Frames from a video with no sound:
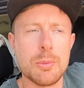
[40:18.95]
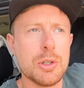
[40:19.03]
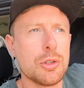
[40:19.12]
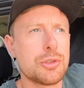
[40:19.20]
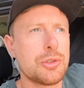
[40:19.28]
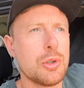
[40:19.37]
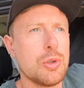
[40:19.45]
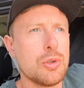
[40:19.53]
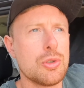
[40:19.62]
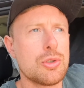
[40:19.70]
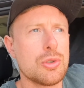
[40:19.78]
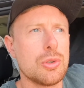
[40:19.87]
We're not too
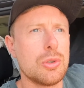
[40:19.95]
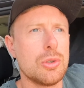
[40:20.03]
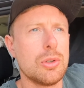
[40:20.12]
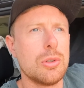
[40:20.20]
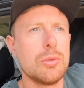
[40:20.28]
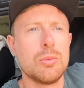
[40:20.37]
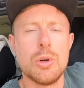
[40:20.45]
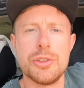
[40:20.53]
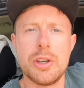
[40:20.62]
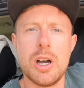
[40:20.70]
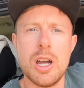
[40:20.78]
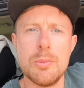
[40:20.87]
sure what
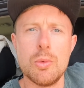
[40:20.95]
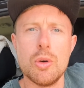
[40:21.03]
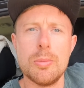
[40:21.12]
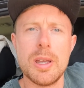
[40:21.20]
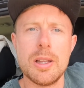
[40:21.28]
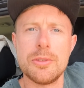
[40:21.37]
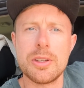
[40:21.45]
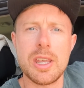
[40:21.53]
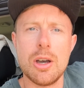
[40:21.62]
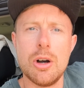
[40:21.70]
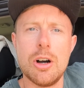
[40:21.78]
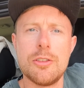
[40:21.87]
time we'll be able to get
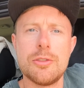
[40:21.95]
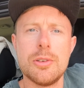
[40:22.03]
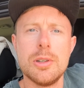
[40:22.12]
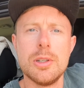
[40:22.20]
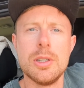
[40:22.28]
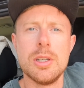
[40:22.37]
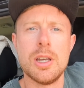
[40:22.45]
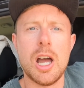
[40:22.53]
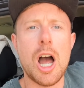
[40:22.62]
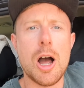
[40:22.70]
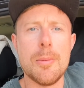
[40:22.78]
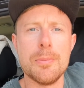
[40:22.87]
off.
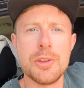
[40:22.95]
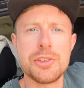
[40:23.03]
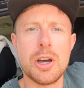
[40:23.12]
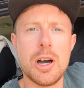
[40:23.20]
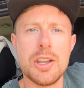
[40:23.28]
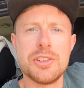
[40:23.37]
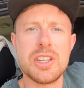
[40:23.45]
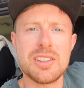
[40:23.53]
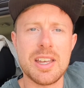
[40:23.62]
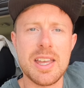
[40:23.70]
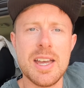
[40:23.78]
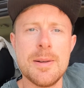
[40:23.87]
They're starting at 6
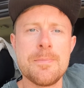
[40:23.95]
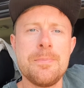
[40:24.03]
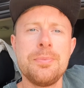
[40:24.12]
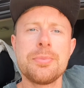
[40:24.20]
AM.